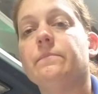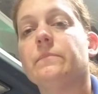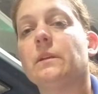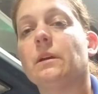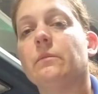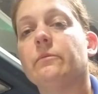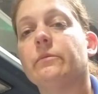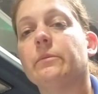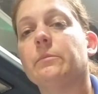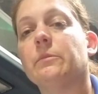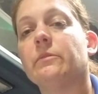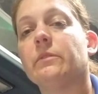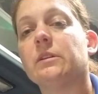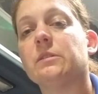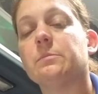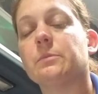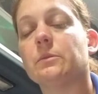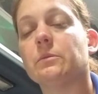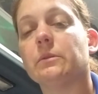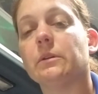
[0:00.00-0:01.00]
I'm from the
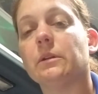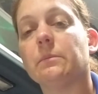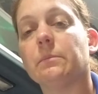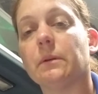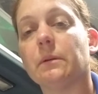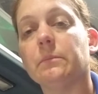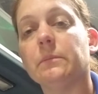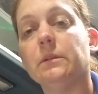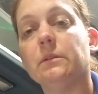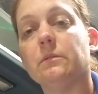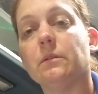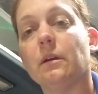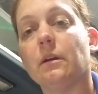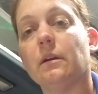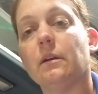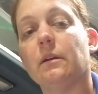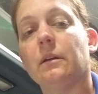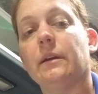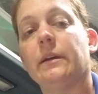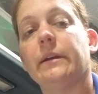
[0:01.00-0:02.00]
respiratory department,
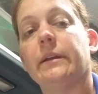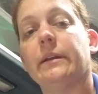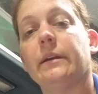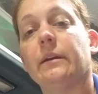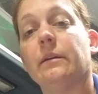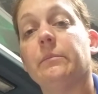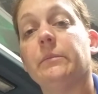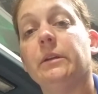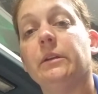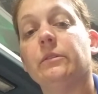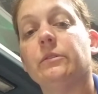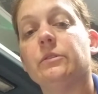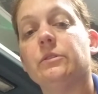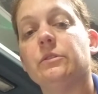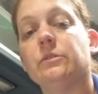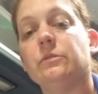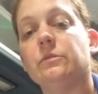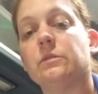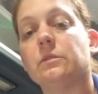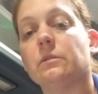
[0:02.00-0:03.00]
and I'm here to
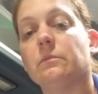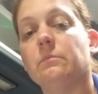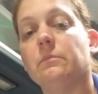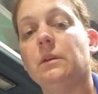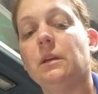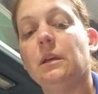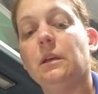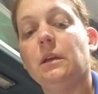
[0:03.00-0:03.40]
do some